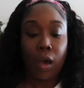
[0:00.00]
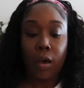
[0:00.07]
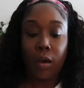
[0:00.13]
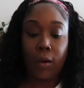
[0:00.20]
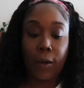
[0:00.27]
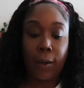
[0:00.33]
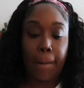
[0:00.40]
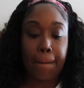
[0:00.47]

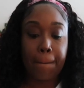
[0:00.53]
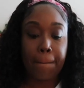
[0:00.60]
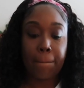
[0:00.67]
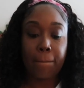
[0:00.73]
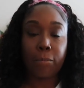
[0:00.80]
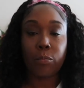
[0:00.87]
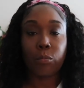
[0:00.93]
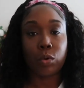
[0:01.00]
Um,
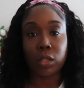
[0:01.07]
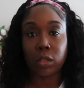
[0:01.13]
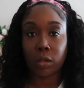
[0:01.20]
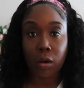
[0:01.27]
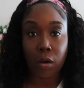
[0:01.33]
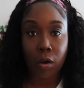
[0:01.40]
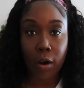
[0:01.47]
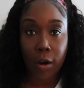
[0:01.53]
breathing
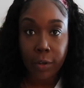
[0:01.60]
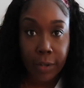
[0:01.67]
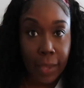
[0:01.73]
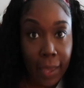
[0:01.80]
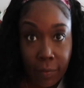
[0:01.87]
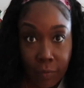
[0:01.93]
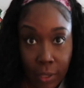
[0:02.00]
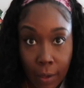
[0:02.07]
all hard and
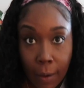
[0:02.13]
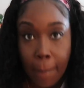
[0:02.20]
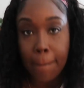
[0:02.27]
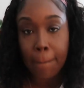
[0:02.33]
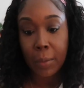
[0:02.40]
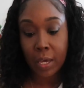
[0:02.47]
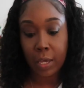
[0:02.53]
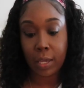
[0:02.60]
heavy,
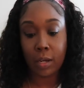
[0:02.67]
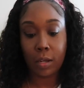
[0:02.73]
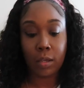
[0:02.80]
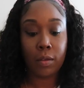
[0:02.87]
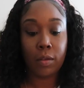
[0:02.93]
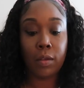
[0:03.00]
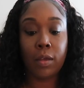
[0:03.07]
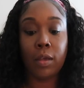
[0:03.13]
but
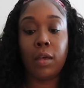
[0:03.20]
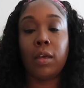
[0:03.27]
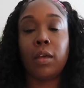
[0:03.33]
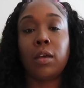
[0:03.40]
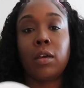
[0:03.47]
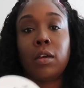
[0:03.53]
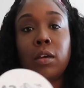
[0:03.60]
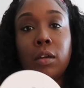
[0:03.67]

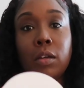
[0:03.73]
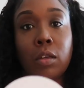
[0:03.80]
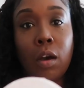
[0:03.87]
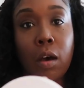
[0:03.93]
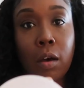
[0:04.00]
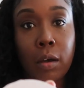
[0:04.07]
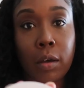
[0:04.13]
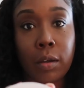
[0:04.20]

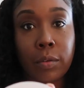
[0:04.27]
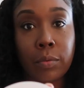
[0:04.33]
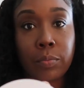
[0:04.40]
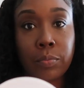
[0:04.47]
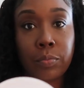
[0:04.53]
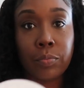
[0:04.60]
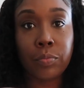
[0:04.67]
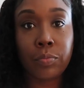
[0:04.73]
y'all,
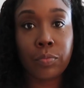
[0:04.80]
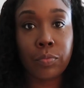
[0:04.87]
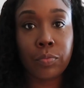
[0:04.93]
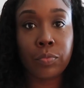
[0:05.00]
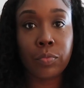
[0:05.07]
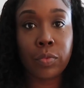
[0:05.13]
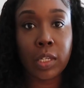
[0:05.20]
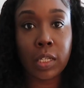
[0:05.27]

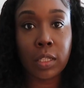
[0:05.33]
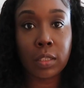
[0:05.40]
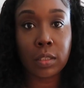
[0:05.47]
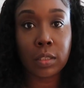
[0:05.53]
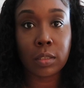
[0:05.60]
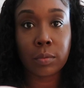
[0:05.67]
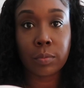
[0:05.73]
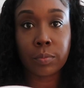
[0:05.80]

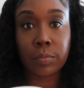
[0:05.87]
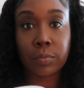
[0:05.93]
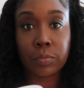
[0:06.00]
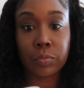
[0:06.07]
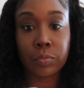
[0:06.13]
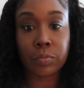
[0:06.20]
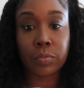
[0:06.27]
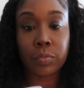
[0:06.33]
this,
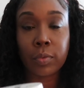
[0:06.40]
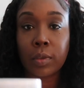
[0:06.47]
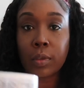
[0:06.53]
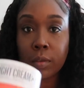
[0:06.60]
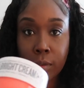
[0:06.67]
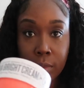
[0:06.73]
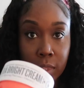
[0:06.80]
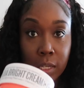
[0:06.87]

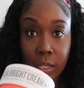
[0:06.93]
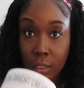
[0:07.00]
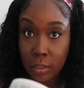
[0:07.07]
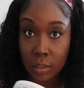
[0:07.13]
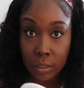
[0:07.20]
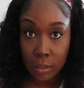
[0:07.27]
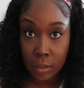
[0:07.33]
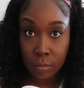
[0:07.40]

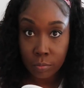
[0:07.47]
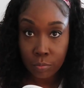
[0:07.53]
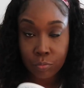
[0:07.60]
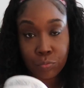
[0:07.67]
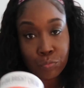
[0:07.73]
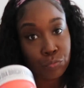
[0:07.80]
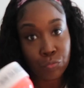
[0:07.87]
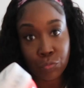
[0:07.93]
this,
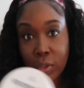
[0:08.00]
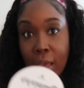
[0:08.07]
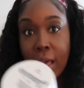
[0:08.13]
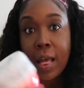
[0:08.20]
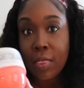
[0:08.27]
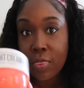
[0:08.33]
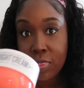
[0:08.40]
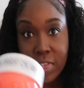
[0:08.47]

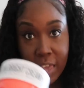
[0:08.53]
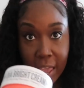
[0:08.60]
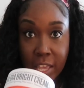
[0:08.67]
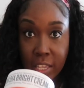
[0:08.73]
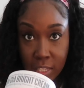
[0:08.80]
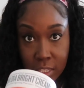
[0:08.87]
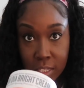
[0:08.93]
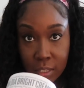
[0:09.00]
this